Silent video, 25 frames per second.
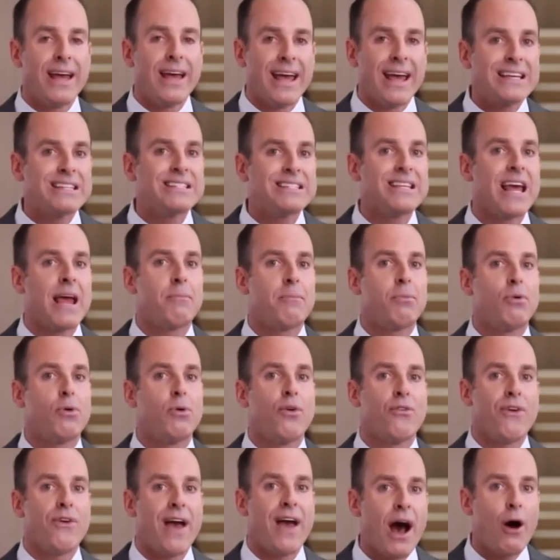example
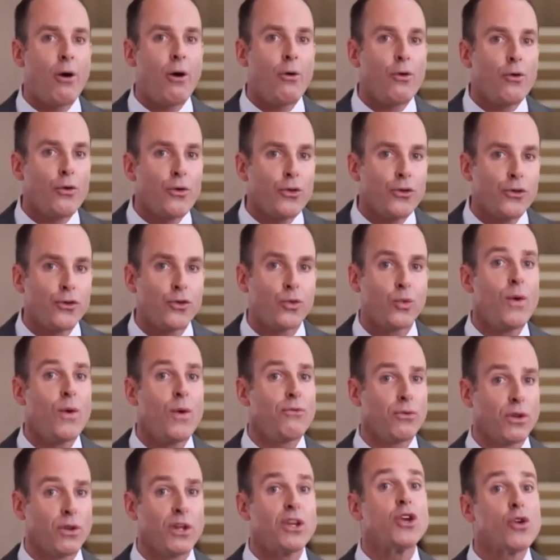of how
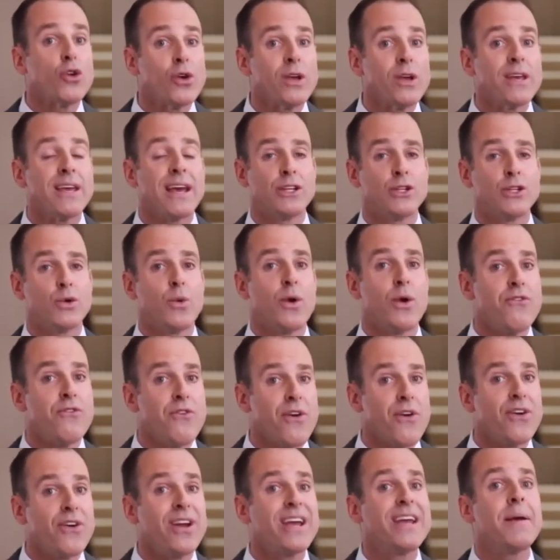swiftly you can get to a
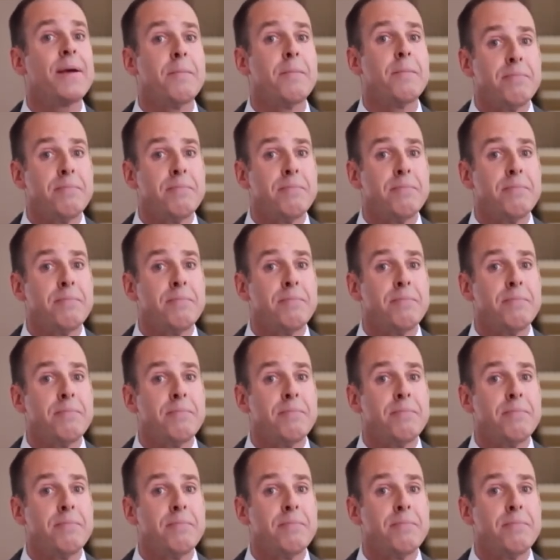very